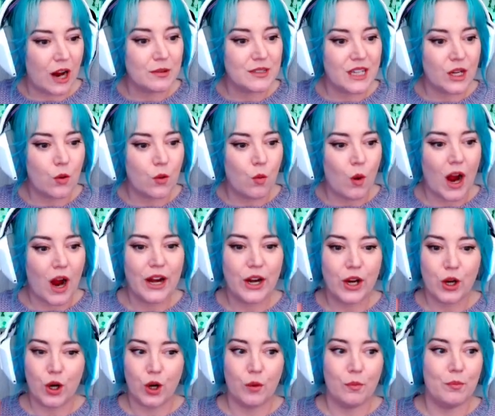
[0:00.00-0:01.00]
was like, why are
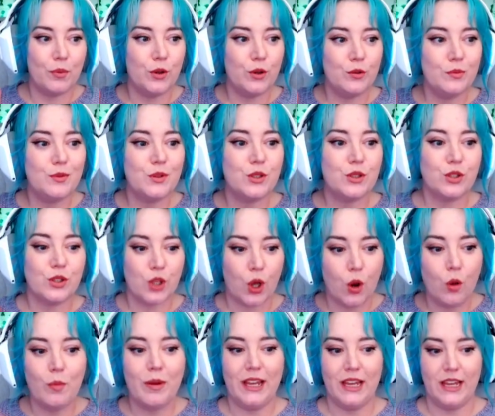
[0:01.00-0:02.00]
her boobs so
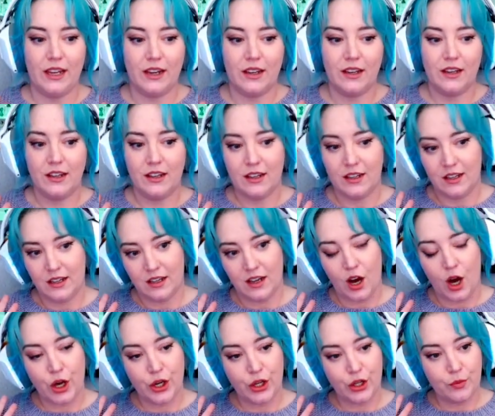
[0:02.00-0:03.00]
big?
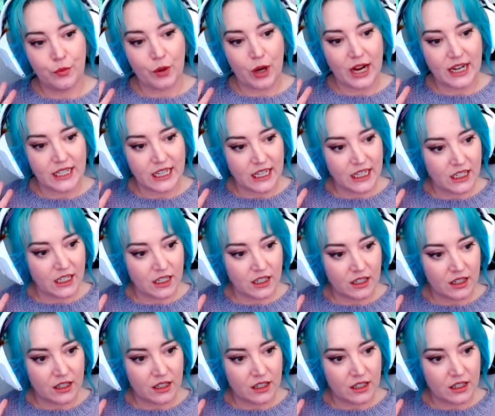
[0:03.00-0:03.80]
Are you pregnant?